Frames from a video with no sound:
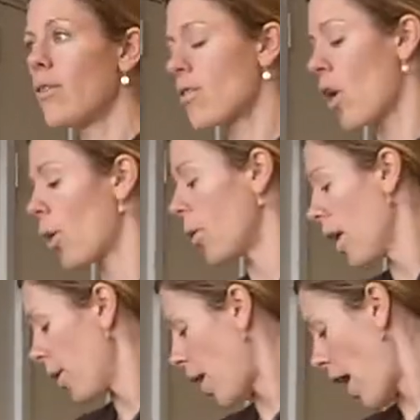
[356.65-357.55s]
So
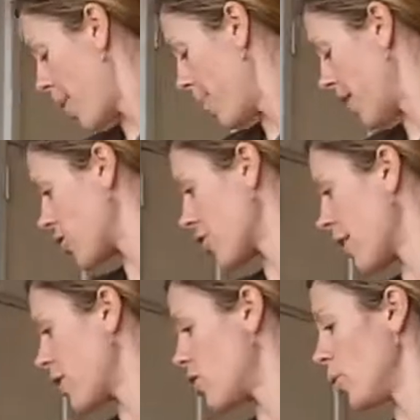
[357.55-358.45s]
make sure
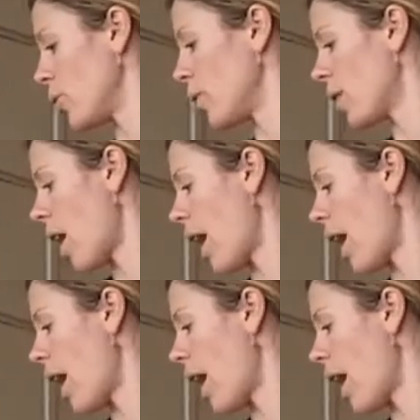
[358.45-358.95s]
that you